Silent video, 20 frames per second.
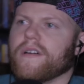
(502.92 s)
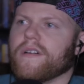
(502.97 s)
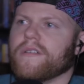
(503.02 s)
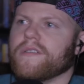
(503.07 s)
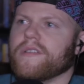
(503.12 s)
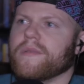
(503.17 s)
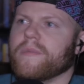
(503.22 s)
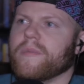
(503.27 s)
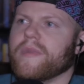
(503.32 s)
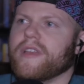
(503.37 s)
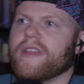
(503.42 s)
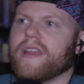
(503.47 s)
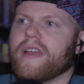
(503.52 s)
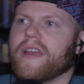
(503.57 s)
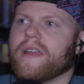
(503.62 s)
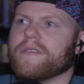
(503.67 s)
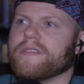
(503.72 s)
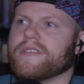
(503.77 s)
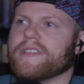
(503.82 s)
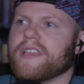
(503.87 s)
I'll admit
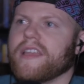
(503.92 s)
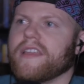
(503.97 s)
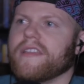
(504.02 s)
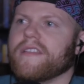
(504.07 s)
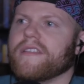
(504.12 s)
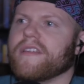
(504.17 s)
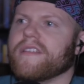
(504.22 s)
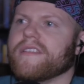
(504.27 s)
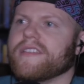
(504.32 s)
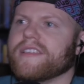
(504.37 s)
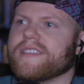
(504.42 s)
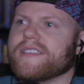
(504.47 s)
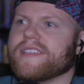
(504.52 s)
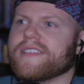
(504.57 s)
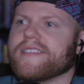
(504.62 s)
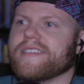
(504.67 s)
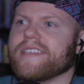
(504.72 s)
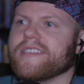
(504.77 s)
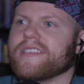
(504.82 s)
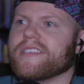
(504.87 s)
I was hating on his
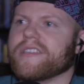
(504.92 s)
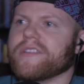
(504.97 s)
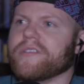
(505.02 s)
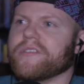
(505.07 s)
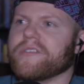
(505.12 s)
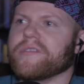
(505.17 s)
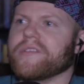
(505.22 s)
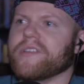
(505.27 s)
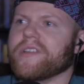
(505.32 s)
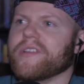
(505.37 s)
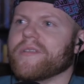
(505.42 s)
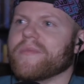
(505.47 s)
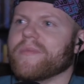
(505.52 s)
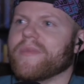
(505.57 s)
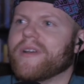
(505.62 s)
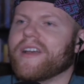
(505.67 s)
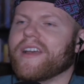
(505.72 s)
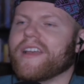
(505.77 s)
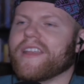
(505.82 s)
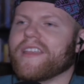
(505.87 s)
decision earlier,
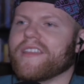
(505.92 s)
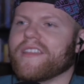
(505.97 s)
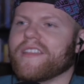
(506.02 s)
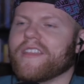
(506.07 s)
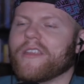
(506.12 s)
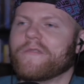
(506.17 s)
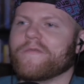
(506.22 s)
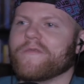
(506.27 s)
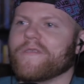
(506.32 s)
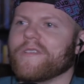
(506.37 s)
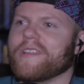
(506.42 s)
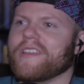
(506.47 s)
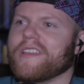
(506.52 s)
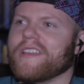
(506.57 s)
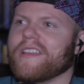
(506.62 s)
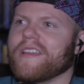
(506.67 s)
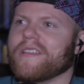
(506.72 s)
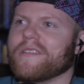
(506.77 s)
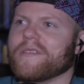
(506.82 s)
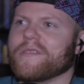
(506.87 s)
but I can
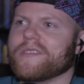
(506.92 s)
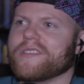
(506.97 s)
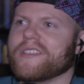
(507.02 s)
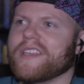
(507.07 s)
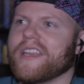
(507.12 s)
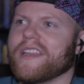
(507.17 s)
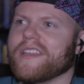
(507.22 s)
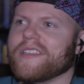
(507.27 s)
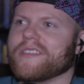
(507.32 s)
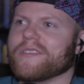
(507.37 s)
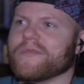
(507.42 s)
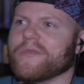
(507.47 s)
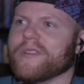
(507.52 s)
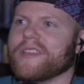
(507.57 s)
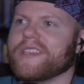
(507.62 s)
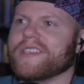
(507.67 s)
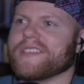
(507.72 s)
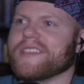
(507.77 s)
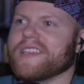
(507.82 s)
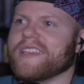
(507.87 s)
definitely understand his
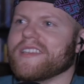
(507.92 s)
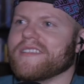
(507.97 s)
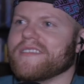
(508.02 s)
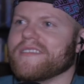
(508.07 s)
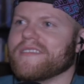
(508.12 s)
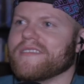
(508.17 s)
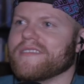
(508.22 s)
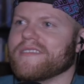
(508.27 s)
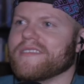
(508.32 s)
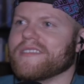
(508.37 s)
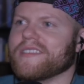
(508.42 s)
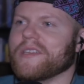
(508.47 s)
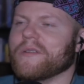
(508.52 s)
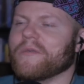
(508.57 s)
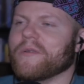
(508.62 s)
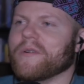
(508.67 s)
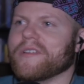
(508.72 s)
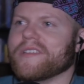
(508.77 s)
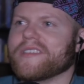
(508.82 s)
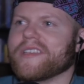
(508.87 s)
reasoning, see
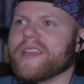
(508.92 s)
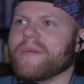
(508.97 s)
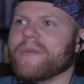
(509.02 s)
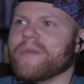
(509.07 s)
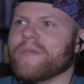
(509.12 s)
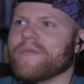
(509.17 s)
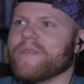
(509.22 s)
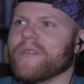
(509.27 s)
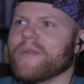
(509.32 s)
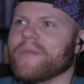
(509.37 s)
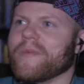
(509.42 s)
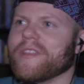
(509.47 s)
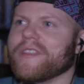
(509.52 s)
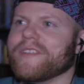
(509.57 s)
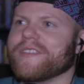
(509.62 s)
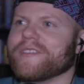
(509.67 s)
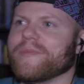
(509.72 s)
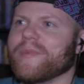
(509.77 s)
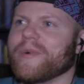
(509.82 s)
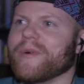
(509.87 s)
where he's coming from at
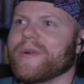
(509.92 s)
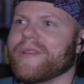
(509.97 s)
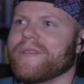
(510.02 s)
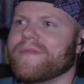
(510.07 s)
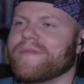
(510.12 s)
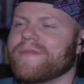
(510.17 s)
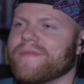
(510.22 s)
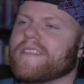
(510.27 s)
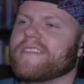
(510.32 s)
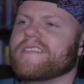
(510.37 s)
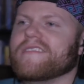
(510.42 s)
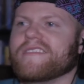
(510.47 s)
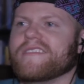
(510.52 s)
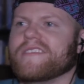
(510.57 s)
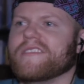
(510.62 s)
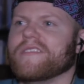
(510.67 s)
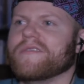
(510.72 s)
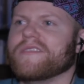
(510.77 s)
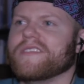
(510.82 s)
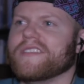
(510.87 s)
this point. Can
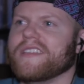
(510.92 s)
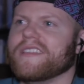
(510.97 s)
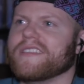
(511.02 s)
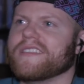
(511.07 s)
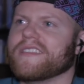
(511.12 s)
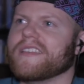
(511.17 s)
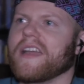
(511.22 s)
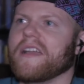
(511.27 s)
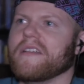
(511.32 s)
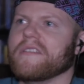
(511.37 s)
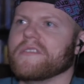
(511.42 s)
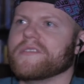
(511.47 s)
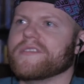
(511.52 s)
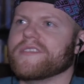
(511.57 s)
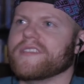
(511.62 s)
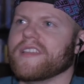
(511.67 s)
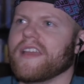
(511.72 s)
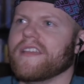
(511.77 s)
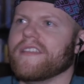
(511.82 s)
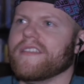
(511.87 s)
still see Skyler's
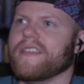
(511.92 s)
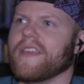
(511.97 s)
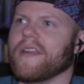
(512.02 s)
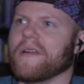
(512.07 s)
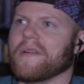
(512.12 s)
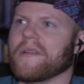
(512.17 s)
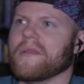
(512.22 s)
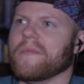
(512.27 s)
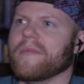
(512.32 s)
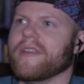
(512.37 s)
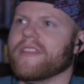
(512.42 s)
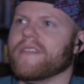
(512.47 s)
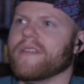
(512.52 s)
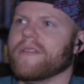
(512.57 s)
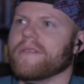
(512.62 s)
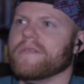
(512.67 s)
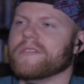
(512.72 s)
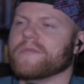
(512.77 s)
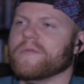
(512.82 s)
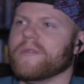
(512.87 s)
side of the argument
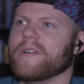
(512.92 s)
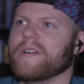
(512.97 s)
though as